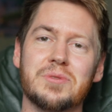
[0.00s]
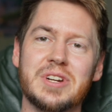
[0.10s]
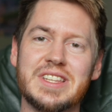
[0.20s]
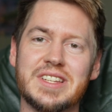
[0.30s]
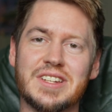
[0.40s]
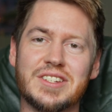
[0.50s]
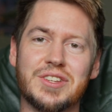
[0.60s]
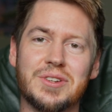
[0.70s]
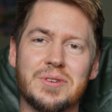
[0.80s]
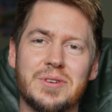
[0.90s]
reason
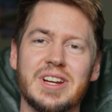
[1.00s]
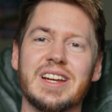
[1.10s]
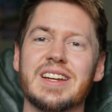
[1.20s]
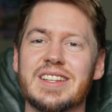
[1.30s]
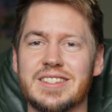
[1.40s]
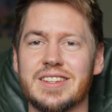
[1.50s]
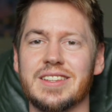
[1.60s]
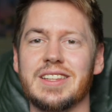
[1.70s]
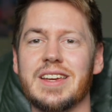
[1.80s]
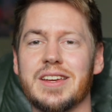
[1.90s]
2 is
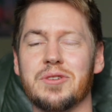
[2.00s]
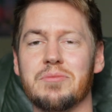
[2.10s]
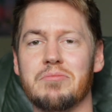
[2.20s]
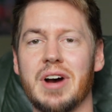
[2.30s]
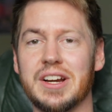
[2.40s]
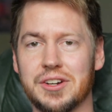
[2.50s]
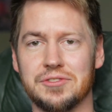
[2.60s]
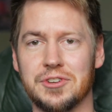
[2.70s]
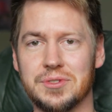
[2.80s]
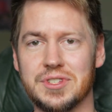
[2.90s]
the
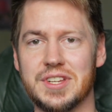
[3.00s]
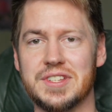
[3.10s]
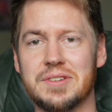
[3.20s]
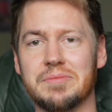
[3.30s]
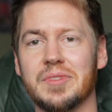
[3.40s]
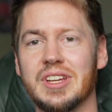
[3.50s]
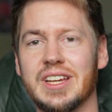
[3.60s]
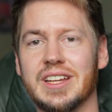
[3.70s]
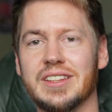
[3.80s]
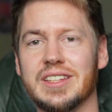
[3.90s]
microphone system
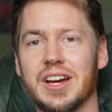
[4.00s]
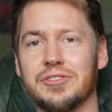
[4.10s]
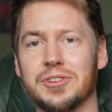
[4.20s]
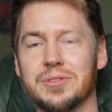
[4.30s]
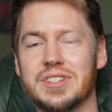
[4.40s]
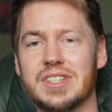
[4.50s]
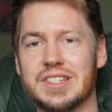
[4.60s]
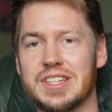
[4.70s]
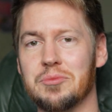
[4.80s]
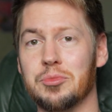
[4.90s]
in the iPhone
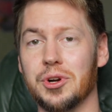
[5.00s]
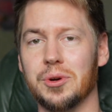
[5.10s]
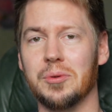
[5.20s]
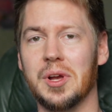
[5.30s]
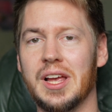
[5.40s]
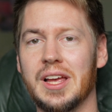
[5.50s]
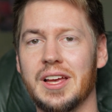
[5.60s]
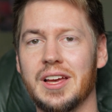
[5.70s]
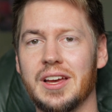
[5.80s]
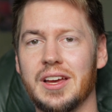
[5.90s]
16 Pro.
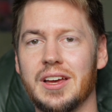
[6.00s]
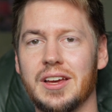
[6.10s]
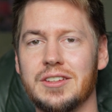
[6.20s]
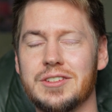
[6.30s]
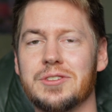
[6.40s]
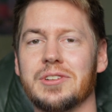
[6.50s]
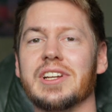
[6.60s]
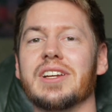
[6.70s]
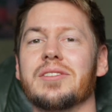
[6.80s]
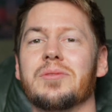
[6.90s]

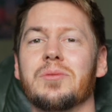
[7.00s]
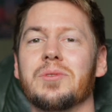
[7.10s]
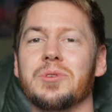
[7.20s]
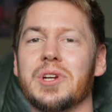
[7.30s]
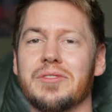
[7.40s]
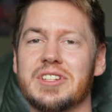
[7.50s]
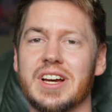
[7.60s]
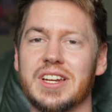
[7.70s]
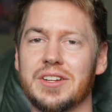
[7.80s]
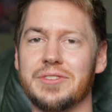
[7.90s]
Usually, when you have a
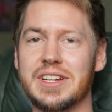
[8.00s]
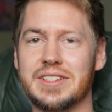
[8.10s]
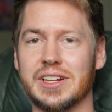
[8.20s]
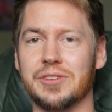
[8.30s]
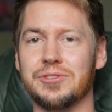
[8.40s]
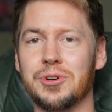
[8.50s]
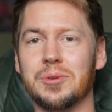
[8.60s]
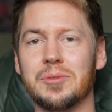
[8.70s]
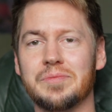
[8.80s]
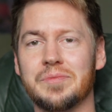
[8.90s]
tiny device like a phone,